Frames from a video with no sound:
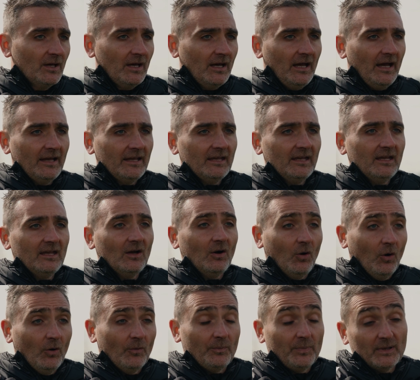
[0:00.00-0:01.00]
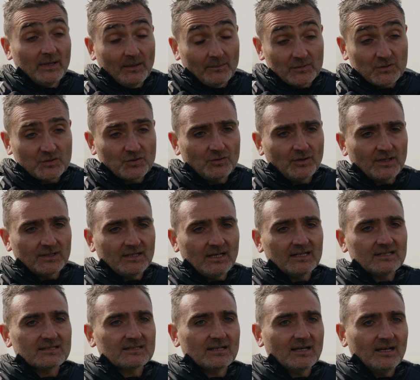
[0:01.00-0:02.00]
I hope and I'm sure
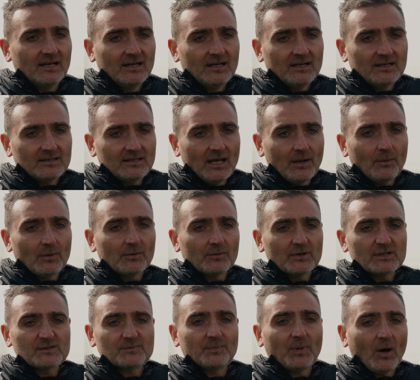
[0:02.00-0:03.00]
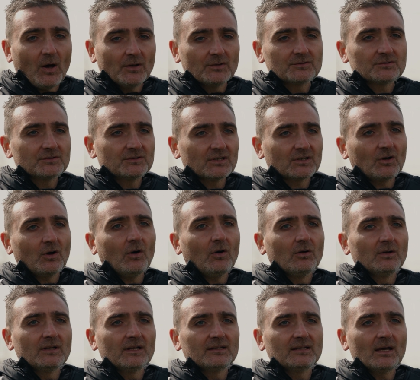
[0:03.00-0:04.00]
that uh, they will respond to the
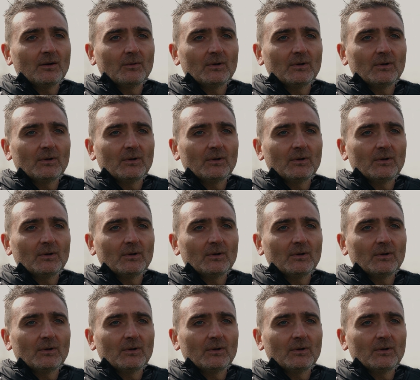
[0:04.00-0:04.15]
call and they